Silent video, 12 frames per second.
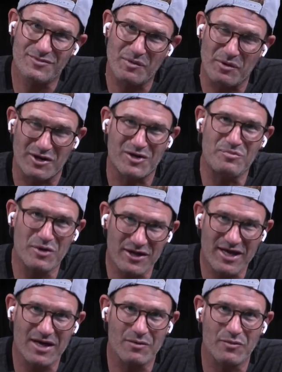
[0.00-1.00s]
you're able to
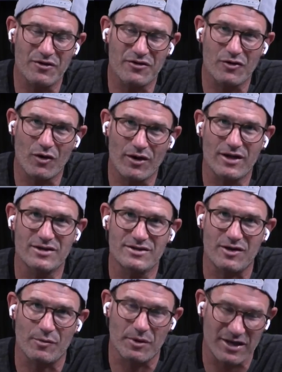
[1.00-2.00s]
communicate with your audience,
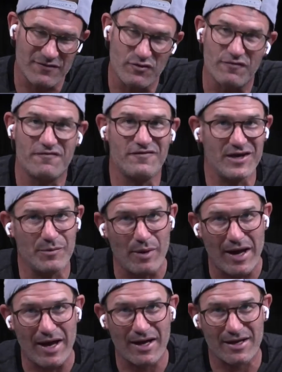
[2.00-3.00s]
they're able to give you
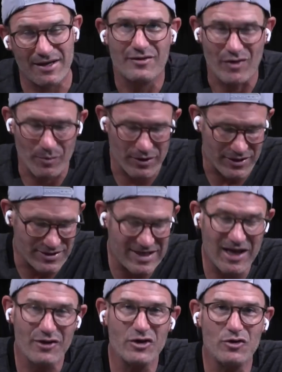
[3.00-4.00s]
feedback, they're able to
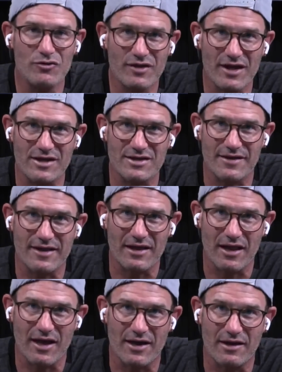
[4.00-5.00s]
tell you things that they
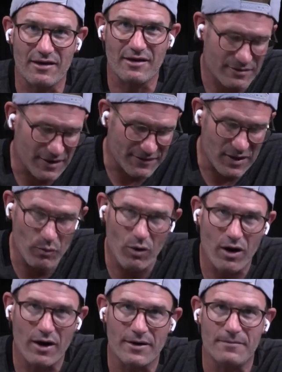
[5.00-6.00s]
like, that they
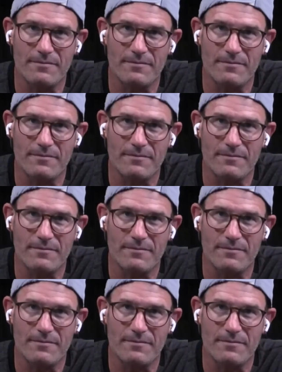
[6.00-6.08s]
want.